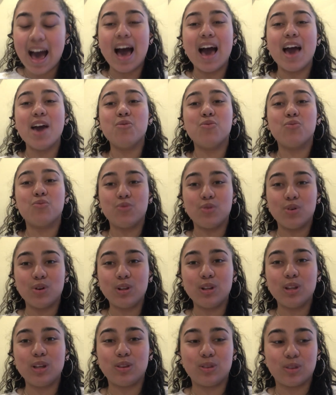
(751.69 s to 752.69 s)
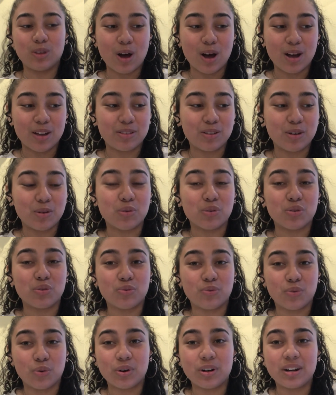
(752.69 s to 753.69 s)
I really thought there
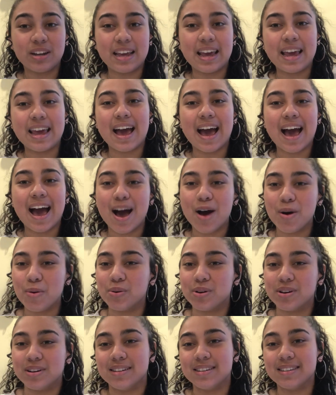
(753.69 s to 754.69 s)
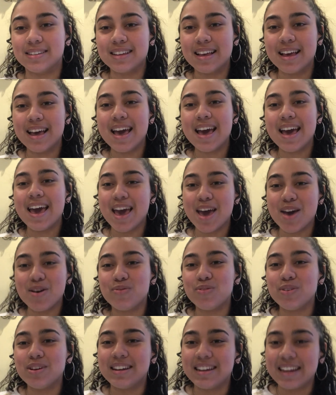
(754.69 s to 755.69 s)
was 48 hours
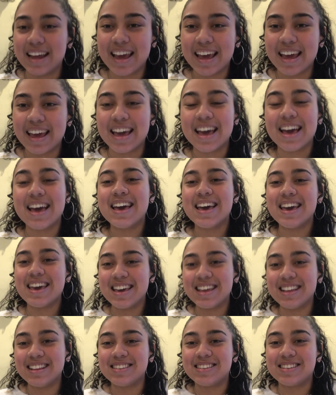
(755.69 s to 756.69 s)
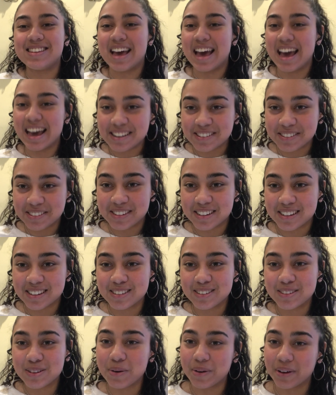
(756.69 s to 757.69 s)
every day in
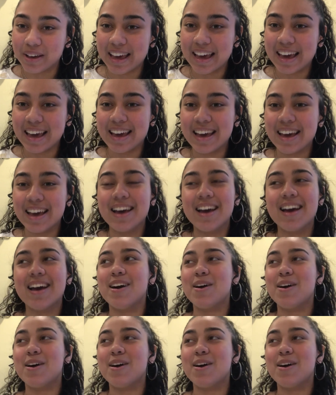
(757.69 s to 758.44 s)
Texas, okay?